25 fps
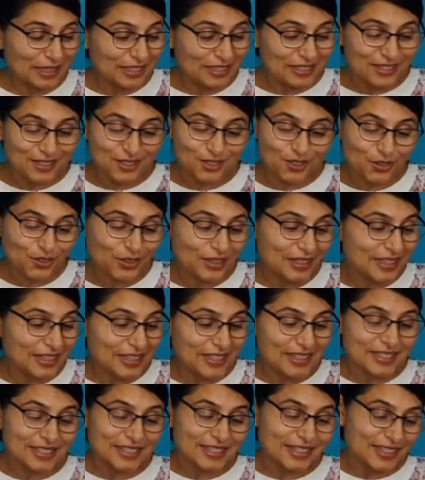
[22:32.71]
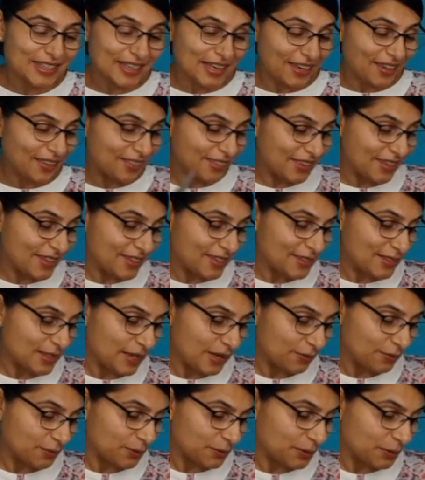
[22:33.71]
It's not easy getting these
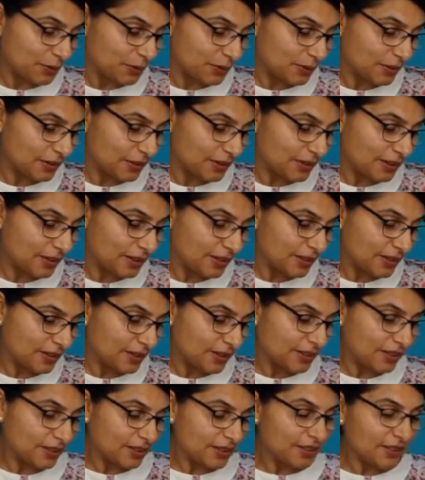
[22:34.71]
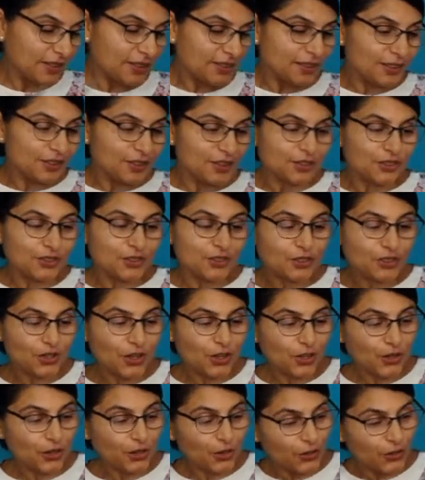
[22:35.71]
level. So